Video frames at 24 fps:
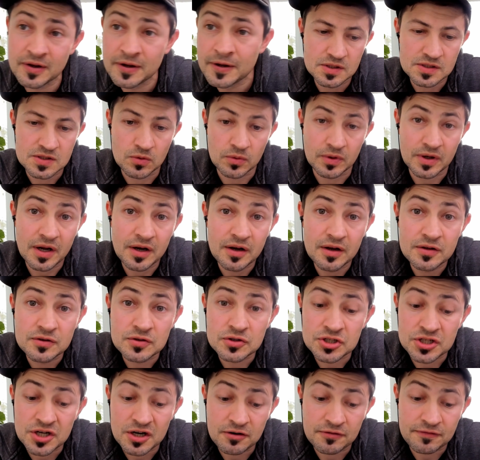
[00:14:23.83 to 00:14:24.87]
So when I need to
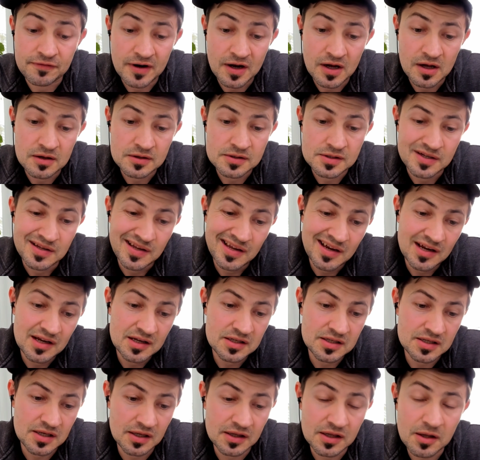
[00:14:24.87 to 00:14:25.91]
share files,
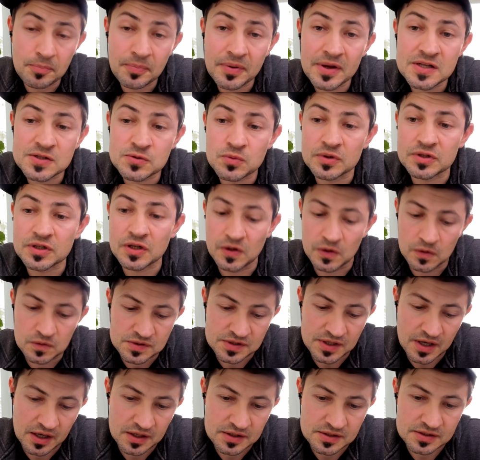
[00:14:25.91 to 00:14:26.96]
yeah, it depends what the use
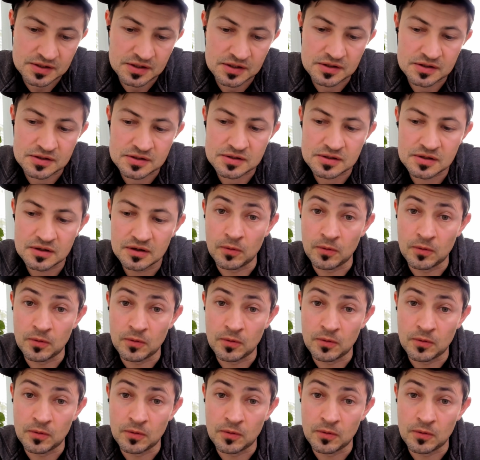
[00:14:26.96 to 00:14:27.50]
case is.